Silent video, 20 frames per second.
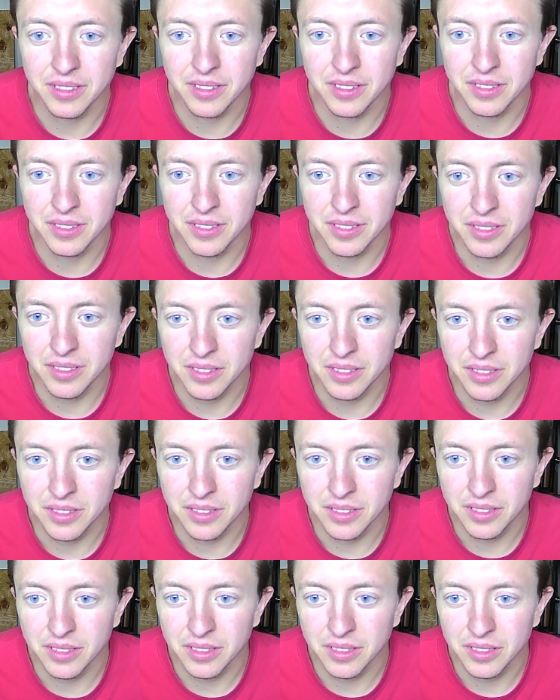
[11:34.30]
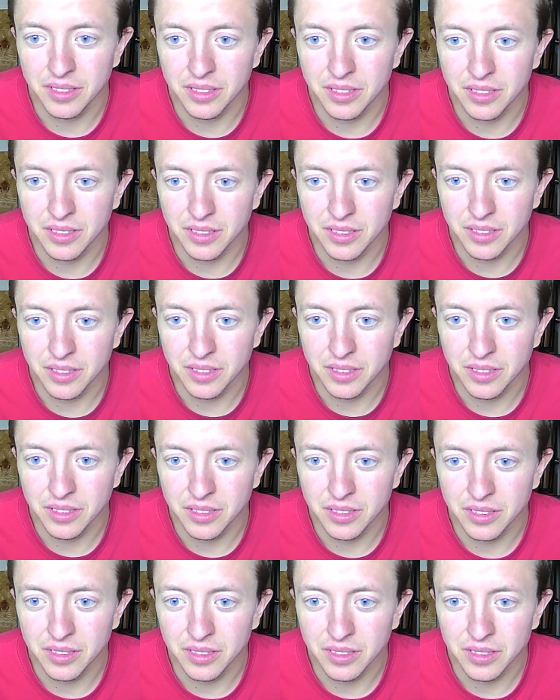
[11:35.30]

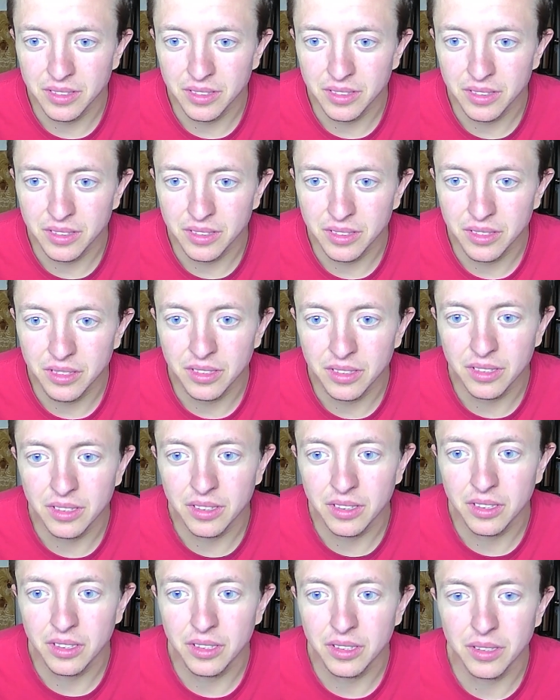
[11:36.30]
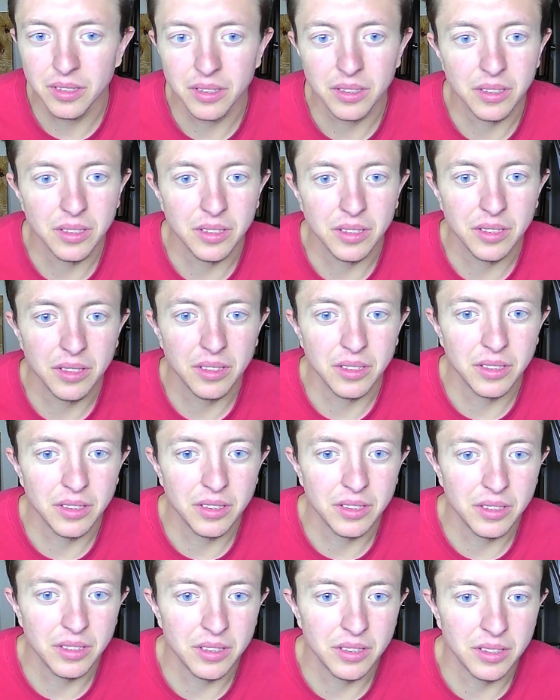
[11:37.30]

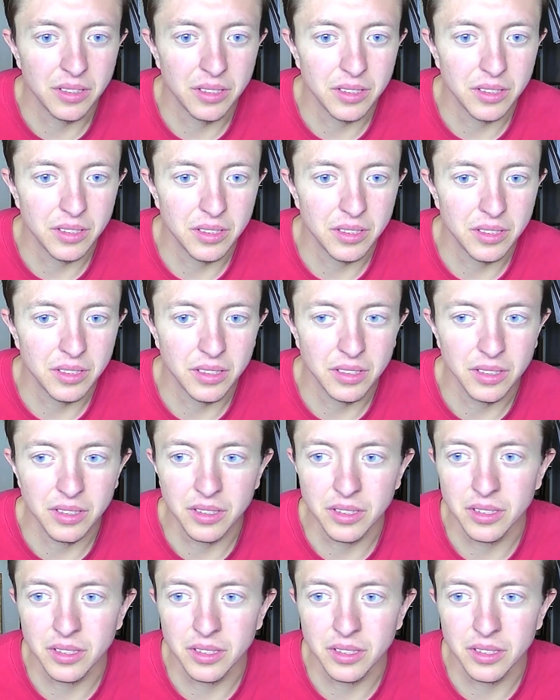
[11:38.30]
No words are spoken by the person on screen.